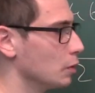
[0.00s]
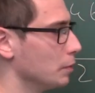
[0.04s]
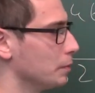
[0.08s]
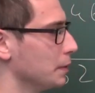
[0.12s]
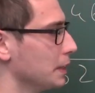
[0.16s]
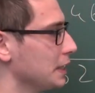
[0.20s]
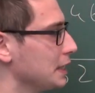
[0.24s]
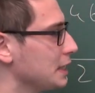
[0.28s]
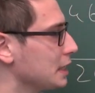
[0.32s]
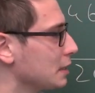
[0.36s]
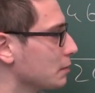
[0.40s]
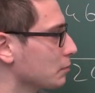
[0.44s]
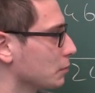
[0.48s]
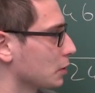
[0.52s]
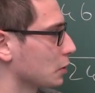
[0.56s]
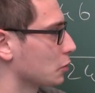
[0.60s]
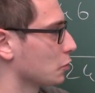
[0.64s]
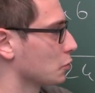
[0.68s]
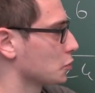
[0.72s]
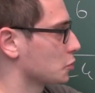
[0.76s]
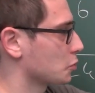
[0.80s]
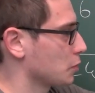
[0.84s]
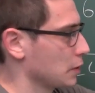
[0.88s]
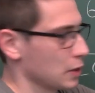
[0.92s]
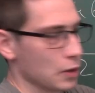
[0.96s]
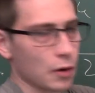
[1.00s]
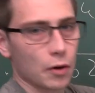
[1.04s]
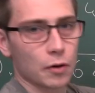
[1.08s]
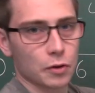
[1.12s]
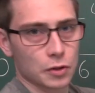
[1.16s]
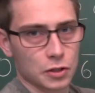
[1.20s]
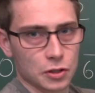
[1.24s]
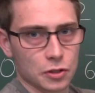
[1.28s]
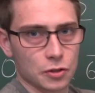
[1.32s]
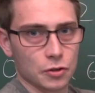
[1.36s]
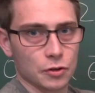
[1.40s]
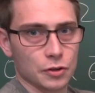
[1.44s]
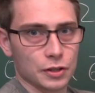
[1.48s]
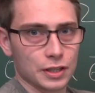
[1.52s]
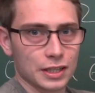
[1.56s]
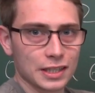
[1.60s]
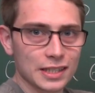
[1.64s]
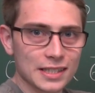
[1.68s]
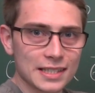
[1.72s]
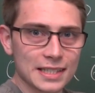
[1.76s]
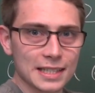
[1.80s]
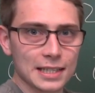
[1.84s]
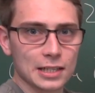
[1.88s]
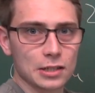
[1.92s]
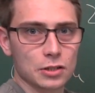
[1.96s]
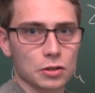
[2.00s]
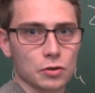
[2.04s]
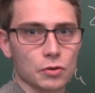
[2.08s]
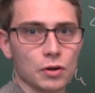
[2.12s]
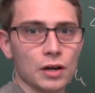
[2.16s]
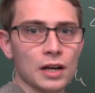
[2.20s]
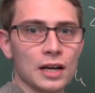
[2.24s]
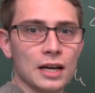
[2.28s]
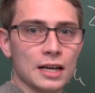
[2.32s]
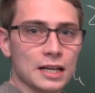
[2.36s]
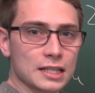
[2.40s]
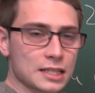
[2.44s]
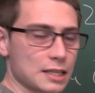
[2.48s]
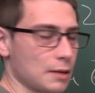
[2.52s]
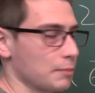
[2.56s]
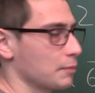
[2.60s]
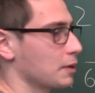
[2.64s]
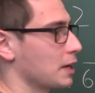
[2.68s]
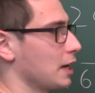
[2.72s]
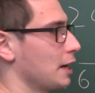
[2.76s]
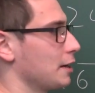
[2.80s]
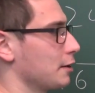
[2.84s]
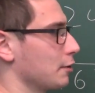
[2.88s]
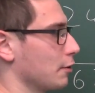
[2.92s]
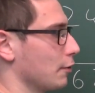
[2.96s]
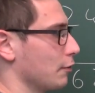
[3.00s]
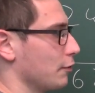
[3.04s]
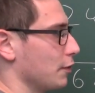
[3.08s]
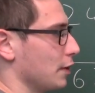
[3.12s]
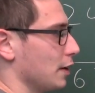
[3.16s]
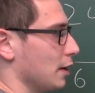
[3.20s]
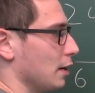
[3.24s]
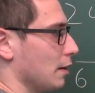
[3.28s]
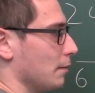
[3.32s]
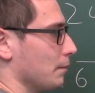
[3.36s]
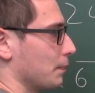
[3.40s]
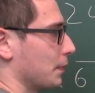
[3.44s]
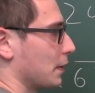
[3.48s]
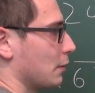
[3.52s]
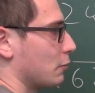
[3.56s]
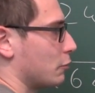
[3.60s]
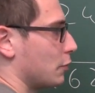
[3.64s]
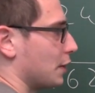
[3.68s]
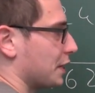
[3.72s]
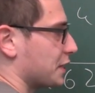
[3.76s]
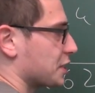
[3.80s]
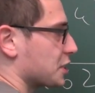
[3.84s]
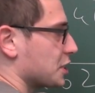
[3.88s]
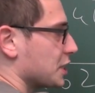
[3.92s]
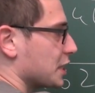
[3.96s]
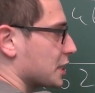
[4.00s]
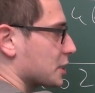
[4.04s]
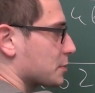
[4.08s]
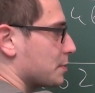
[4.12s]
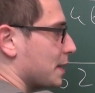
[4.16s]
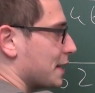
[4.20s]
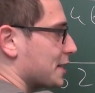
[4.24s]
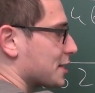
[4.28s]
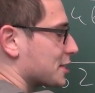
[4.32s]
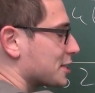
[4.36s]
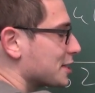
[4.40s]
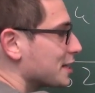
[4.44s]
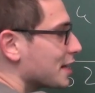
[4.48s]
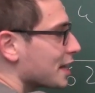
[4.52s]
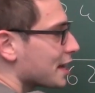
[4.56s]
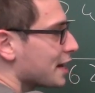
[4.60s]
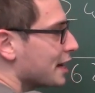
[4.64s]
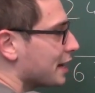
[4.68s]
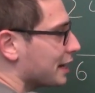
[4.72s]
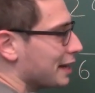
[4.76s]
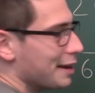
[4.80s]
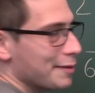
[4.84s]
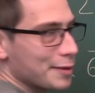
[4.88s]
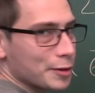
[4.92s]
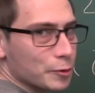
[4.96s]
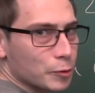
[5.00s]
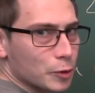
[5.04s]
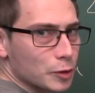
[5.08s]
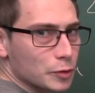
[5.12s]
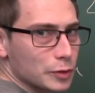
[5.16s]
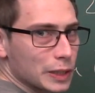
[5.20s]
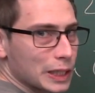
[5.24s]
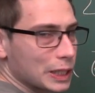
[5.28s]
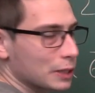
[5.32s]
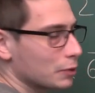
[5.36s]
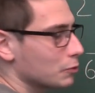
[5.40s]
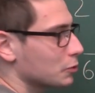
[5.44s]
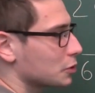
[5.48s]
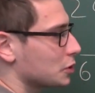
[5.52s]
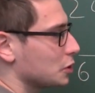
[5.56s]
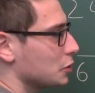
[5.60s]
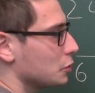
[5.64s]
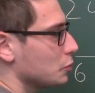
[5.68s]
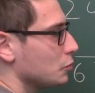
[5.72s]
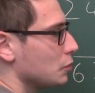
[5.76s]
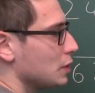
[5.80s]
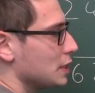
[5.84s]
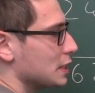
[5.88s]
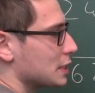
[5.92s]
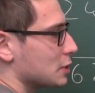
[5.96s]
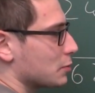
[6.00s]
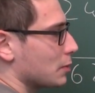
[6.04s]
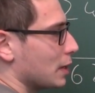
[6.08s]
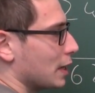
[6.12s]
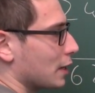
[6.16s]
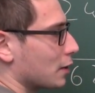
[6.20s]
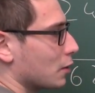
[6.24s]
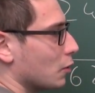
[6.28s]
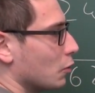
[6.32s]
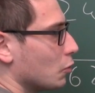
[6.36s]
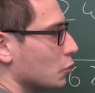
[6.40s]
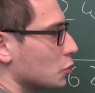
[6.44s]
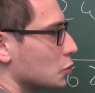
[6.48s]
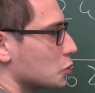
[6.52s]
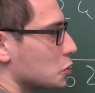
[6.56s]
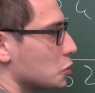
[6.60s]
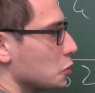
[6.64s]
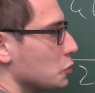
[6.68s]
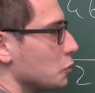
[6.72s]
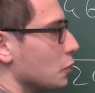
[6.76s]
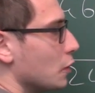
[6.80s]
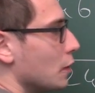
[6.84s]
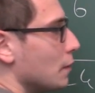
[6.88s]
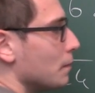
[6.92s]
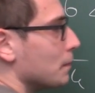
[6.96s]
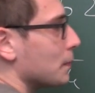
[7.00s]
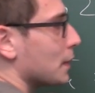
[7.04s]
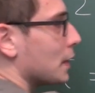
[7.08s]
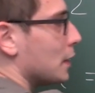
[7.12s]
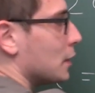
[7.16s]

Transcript: repeating, because we know how to turn this into some kind of um, fraction expansion. Namely, what we are going to do is we are going to